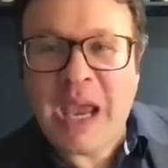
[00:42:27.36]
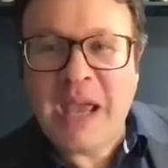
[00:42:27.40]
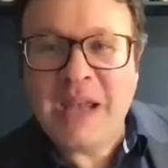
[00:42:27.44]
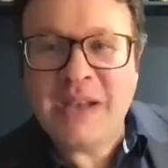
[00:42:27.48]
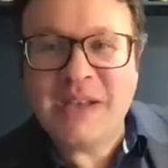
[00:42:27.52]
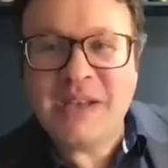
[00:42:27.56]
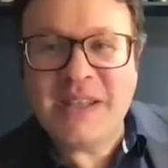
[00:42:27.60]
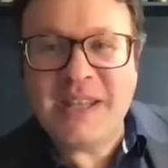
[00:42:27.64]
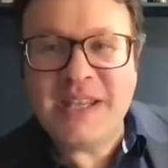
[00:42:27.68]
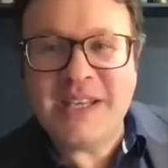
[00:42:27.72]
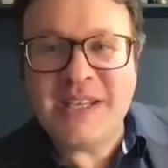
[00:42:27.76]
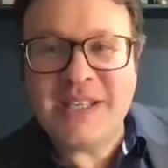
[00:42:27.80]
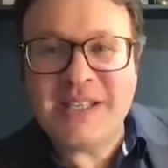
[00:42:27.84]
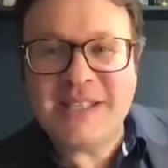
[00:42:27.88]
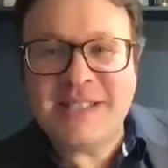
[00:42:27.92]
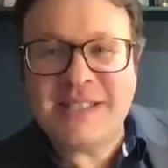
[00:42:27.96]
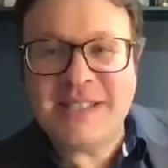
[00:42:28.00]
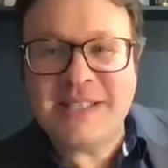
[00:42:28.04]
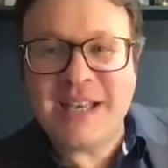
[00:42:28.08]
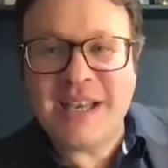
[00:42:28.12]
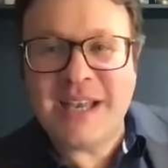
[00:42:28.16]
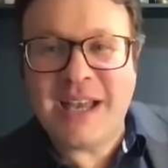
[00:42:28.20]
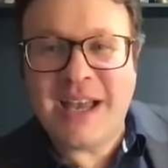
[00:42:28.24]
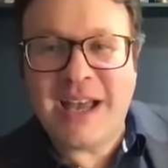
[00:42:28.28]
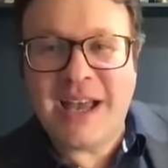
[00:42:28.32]
do
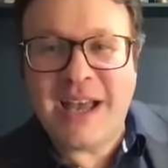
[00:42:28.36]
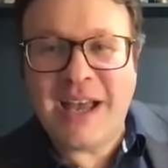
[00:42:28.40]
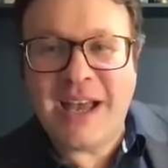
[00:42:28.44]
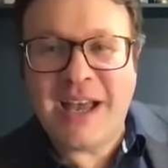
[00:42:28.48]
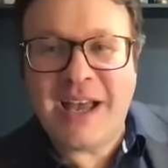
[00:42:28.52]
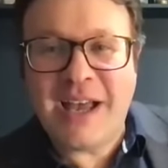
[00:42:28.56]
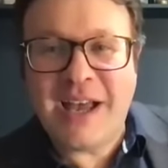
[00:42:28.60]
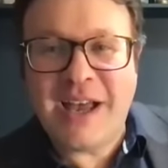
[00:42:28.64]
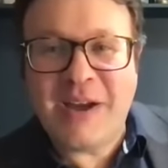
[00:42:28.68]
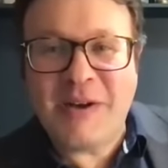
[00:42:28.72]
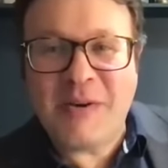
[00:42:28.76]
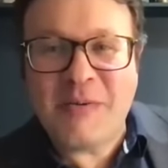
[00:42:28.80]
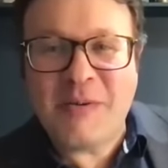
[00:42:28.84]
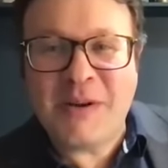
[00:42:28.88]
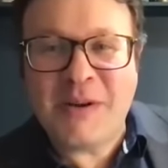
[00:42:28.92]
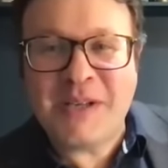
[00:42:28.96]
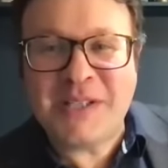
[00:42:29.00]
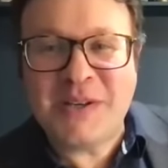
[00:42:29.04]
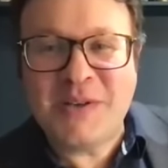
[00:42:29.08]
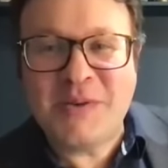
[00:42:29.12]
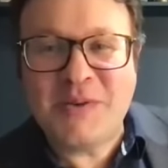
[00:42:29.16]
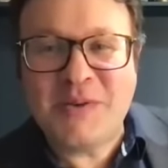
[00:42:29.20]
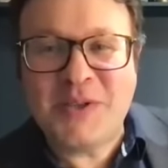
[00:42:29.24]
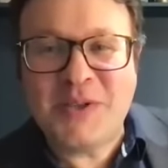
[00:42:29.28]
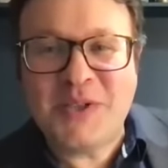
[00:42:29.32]
these
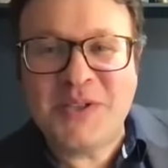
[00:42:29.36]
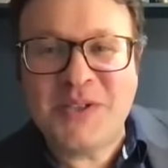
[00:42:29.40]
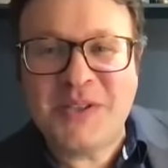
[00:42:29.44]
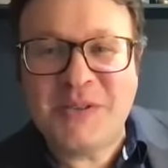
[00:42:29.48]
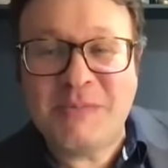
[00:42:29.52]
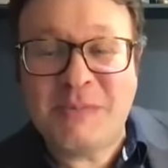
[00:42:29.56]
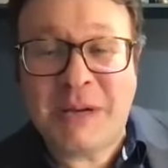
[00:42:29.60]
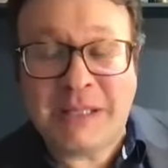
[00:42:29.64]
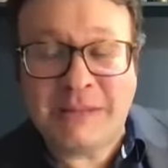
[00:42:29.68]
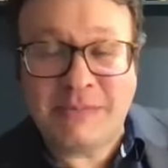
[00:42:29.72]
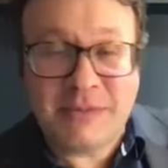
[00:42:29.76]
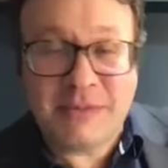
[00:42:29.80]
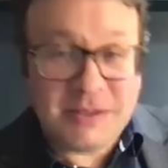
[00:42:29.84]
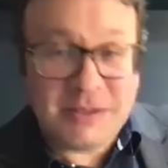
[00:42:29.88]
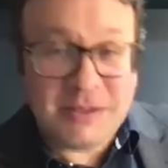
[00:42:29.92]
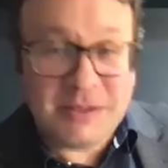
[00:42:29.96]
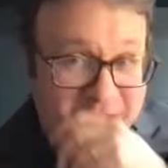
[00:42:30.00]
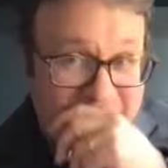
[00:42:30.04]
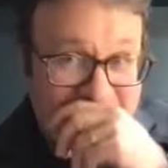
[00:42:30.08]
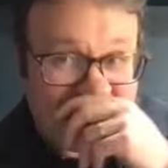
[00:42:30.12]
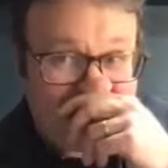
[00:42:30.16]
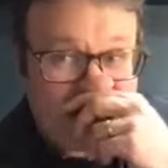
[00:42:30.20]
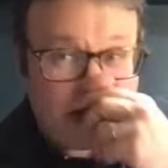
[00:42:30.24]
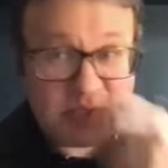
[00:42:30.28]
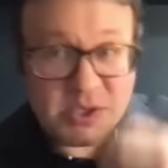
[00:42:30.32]
resolutions, well, not
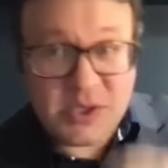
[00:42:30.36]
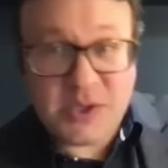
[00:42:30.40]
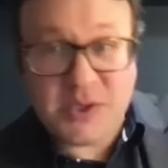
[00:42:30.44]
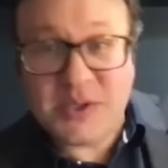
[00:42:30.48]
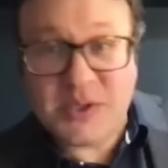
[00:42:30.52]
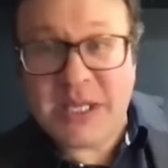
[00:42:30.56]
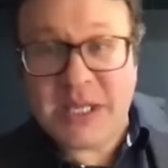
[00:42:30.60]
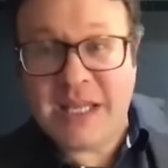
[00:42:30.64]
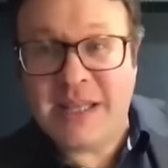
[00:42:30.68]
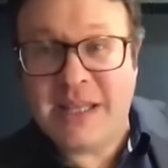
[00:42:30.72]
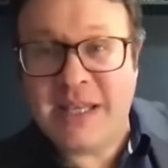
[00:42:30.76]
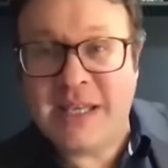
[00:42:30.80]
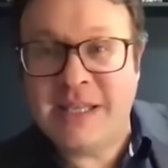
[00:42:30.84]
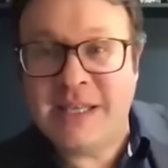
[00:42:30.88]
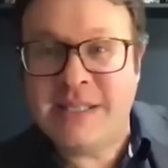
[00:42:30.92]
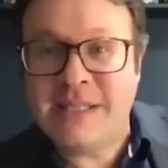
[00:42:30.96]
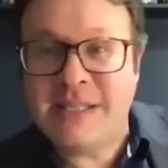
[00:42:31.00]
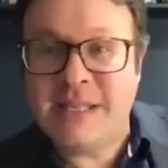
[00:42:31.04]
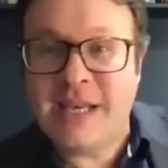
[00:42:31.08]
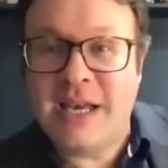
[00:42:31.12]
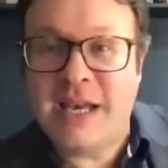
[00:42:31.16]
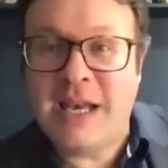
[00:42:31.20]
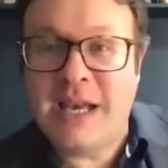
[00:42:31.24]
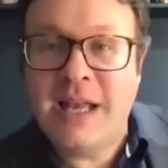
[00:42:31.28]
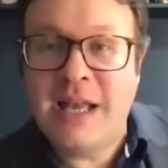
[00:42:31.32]
resolutions, these